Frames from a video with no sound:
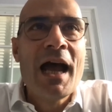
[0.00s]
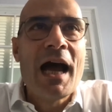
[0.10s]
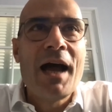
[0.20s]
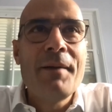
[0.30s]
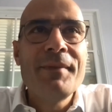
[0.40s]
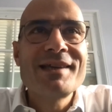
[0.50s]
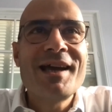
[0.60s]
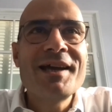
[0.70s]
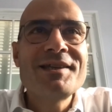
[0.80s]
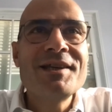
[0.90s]
I'm
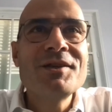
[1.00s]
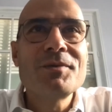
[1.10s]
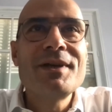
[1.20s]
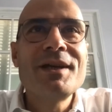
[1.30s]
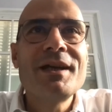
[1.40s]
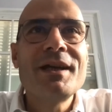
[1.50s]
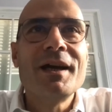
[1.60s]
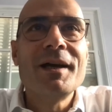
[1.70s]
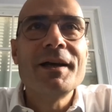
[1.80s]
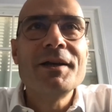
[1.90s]
excited to be
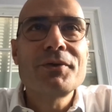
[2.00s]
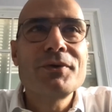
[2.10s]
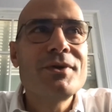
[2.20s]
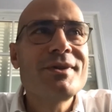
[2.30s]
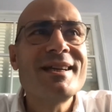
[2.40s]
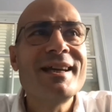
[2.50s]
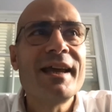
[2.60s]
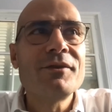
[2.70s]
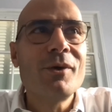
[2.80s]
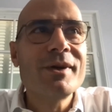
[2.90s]
uh, introducing
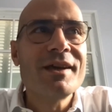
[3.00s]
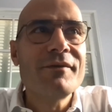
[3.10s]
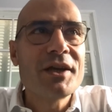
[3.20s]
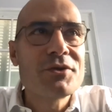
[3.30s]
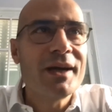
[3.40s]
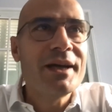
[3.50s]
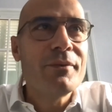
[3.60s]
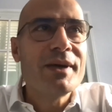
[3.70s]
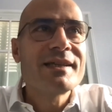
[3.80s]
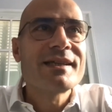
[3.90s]
and talking virtually
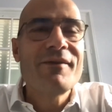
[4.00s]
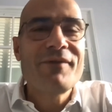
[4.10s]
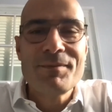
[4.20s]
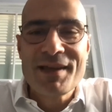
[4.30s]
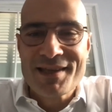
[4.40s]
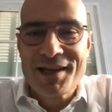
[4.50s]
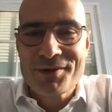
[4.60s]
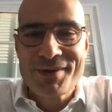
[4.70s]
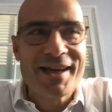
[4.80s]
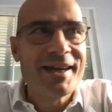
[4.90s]
with Kevin Mitnick
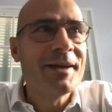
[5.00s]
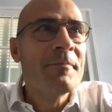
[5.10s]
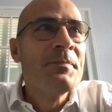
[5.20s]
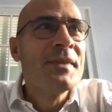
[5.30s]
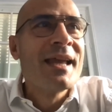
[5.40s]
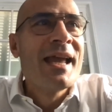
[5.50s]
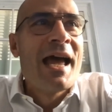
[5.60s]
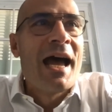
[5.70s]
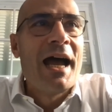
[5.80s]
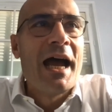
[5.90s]
today.
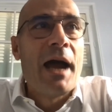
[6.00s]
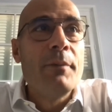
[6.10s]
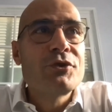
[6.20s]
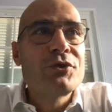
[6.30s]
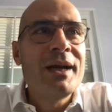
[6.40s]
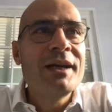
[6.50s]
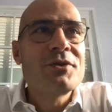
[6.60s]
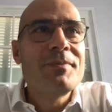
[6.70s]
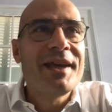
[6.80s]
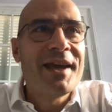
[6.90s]
Uh, I'm thrilled
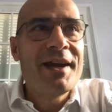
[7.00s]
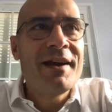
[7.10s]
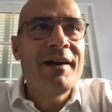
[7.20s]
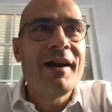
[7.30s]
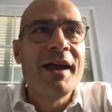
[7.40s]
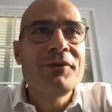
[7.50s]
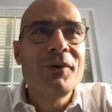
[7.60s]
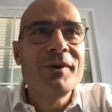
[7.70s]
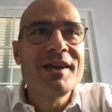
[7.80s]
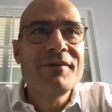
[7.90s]
to be here and
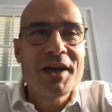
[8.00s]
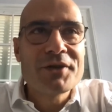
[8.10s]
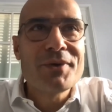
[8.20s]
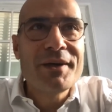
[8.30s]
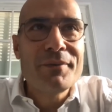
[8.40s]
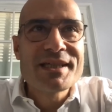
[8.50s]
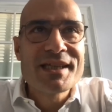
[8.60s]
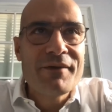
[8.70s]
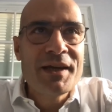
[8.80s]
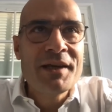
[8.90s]
talking virtually with
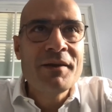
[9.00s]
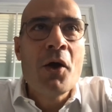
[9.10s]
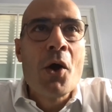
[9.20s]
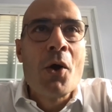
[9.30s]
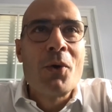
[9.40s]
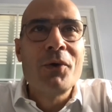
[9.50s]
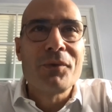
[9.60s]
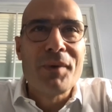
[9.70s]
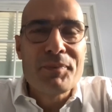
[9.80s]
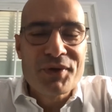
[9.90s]
Kevin, who
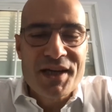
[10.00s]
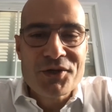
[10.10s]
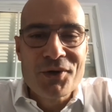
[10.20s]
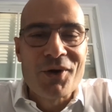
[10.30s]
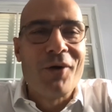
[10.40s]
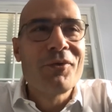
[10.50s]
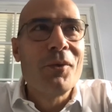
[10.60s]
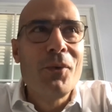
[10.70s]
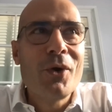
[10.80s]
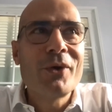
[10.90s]
the reputation of the
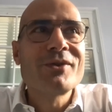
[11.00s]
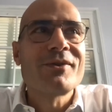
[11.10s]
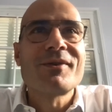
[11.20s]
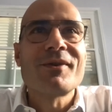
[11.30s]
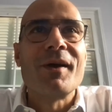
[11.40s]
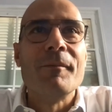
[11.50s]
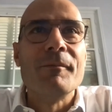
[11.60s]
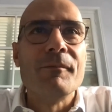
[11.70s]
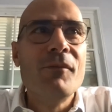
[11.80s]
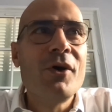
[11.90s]
world's
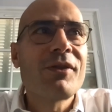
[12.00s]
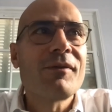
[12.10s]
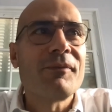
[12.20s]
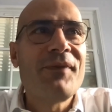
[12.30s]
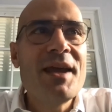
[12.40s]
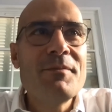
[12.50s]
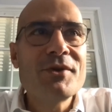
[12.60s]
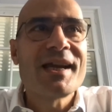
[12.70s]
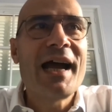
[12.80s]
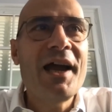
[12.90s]
most
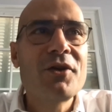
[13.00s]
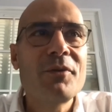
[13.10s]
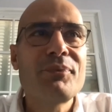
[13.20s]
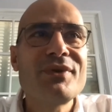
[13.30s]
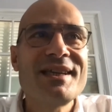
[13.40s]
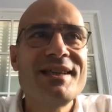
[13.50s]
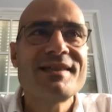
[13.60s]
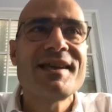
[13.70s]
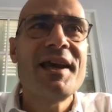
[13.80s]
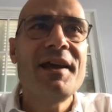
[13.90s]
famous hacker
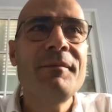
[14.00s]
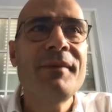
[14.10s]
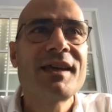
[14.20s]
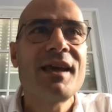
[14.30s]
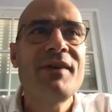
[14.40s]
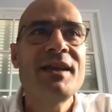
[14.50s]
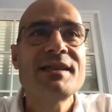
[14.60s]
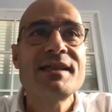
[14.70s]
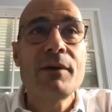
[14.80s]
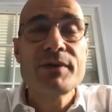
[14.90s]
precedes him. Kevin
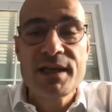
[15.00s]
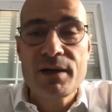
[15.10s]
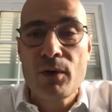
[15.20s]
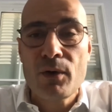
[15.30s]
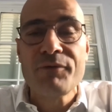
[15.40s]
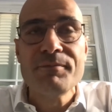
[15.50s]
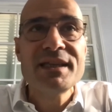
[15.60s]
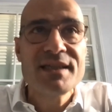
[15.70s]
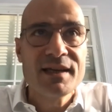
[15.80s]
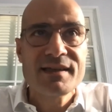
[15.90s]
is now C E O of
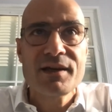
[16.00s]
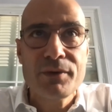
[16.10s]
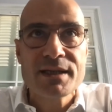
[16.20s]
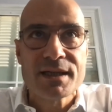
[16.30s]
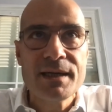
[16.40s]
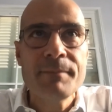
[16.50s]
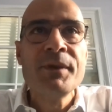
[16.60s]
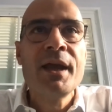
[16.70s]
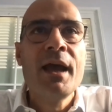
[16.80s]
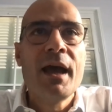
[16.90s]
Mitnick Security,
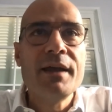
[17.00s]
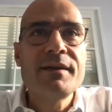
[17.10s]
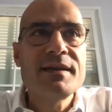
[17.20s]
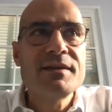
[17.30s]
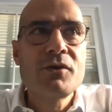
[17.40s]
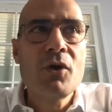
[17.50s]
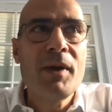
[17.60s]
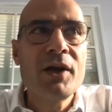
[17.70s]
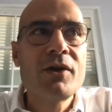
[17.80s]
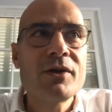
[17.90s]
and his
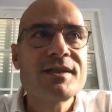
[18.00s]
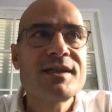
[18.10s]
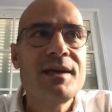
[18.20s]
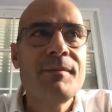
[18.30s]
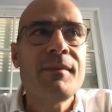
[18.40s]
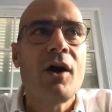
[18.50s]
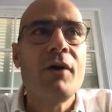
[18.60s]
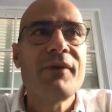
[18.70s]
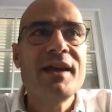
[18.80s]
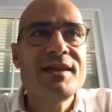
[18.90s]
global ghost team
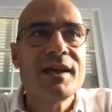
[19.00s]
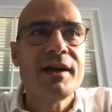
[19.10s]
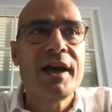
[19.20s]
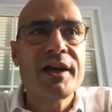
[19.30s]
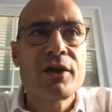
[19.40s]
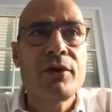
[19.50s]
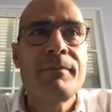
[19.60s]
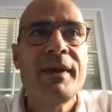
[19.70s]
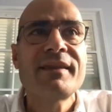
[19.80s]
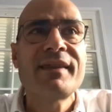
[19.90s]
of ethical hackers
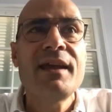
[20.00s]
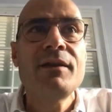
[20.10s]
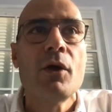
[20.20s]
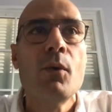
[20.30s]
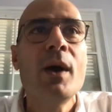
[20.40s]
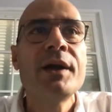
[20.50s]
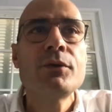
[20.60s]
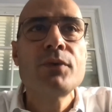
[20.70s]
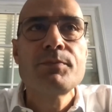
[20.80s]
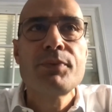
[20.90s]
maintain a one
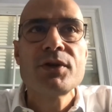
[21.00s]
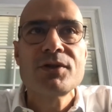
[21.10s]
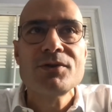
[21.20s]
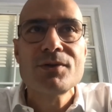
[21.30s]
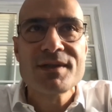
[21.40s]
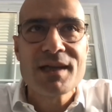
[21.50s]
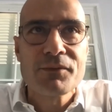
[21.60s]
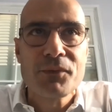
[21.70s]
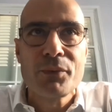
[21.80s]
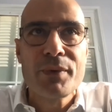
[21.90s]
hundred percent
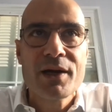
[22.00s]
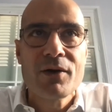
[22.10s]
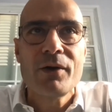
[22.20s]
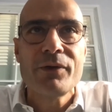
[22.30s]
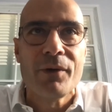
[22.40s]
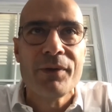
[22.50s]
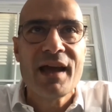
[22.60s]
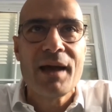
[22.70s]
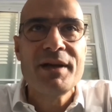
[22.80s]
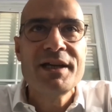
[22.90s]
successful record on
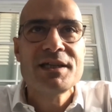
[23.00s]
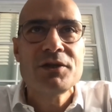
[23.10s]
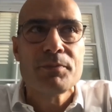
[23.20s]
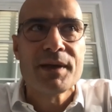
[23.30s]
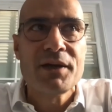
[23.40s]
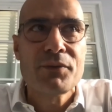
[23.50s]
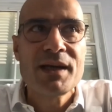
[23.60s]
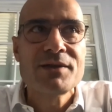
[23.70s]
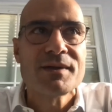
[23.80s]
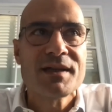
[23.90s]
their ability to
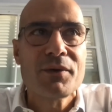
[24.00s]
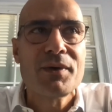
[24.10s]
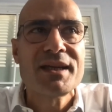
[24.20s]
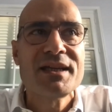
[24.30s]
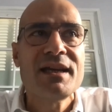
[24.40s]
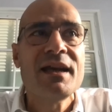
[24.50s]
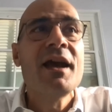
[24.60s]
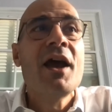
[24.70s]
penetrate the security